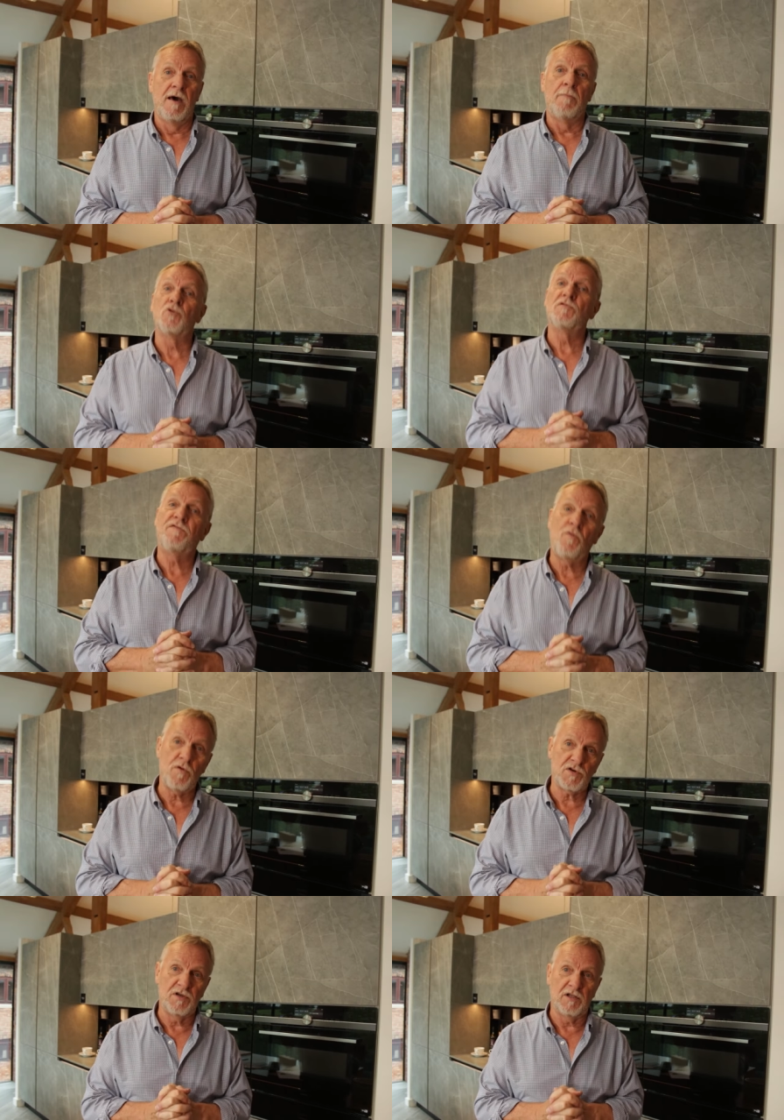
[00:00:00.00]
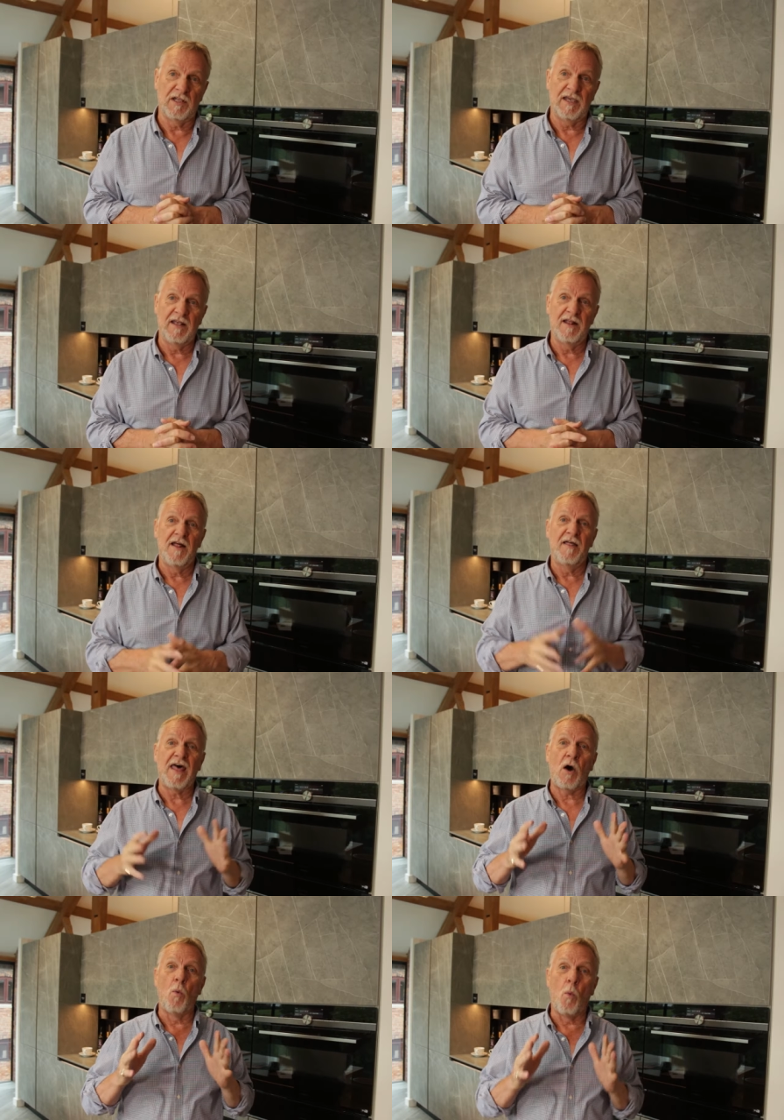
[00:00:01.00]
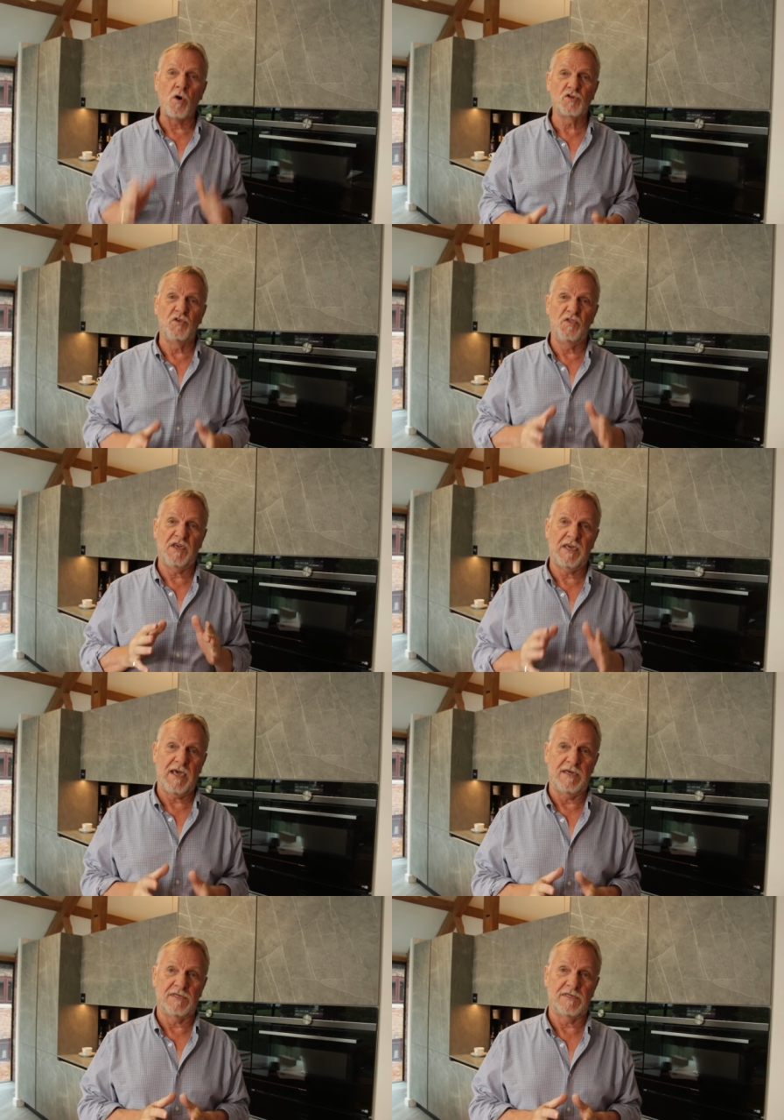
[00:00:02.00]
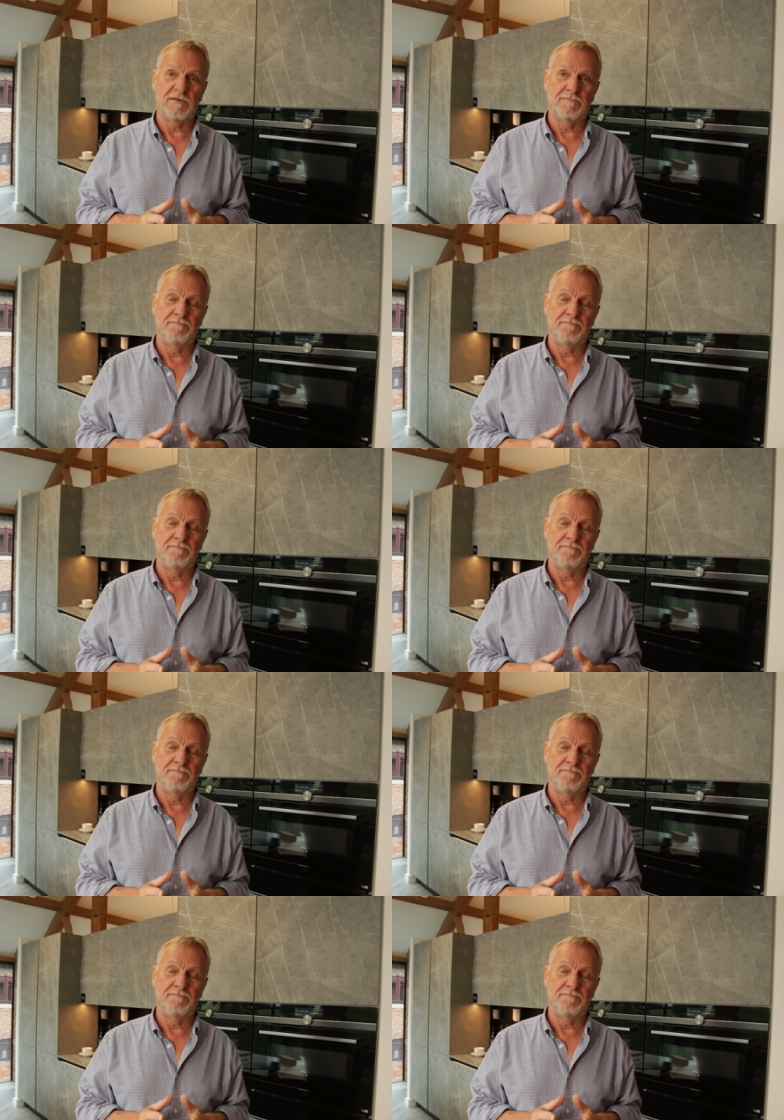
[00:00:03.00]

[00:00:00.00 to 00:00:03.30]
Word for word: But unfortunately, that wasn't the case.